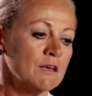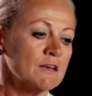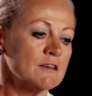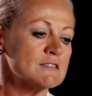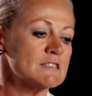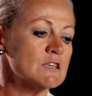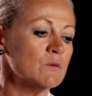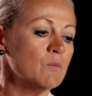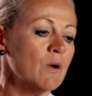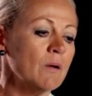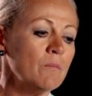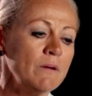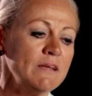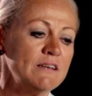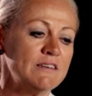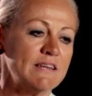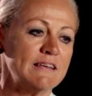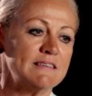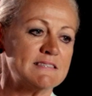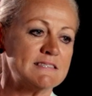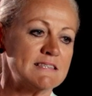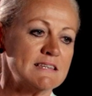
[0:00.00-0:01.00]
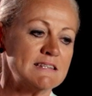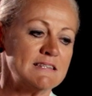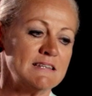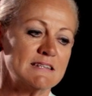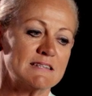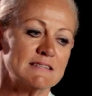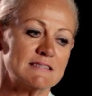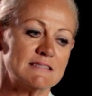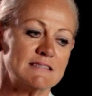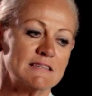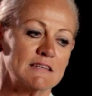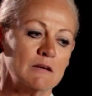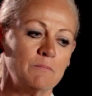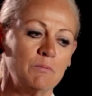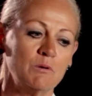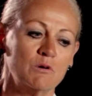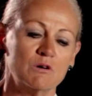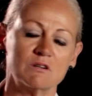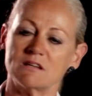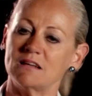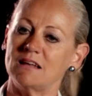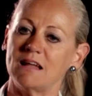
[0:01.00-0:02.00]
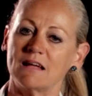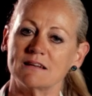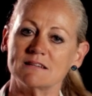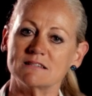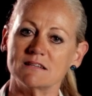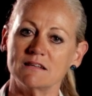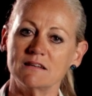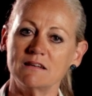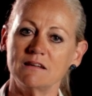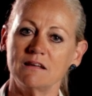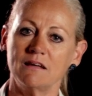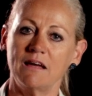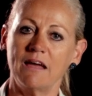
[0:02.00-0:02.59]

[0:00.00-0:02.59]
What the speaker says: So when we did Sydney to Singapore to London,